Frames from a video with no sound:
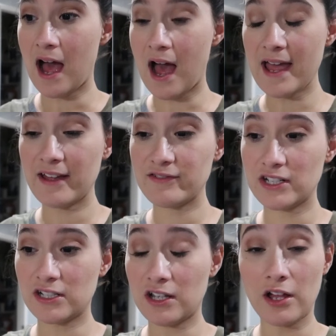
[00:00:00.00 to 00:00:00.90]
I have
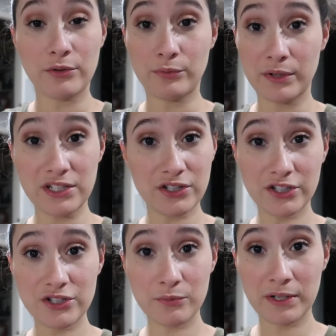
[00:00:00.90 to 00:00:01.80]
done a lot of
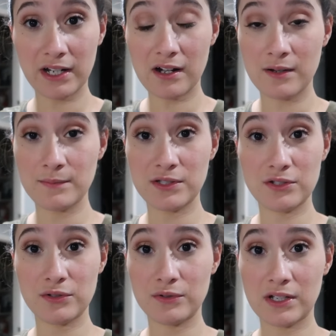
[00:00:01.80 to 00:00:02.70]
research when it
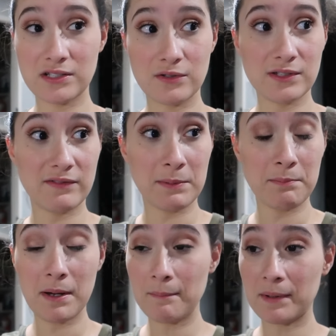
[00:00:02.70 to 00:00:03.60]
comes to exclusively
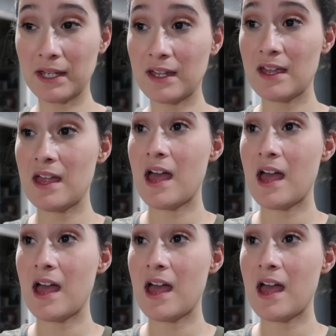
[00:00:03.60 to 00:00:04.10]
pumping.